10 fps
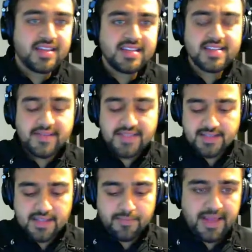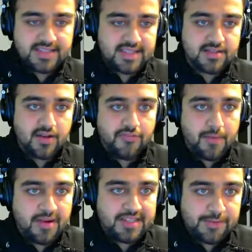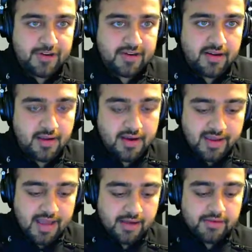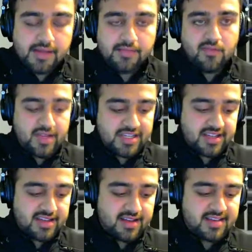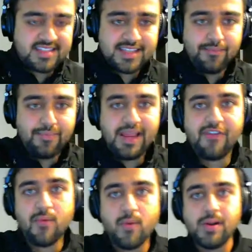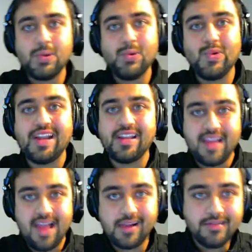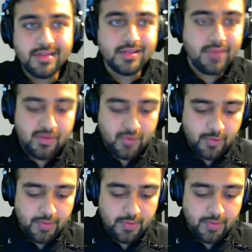So this gives us the basis of our perceptron learning algorithm, which simply, if I want to write an algorithm,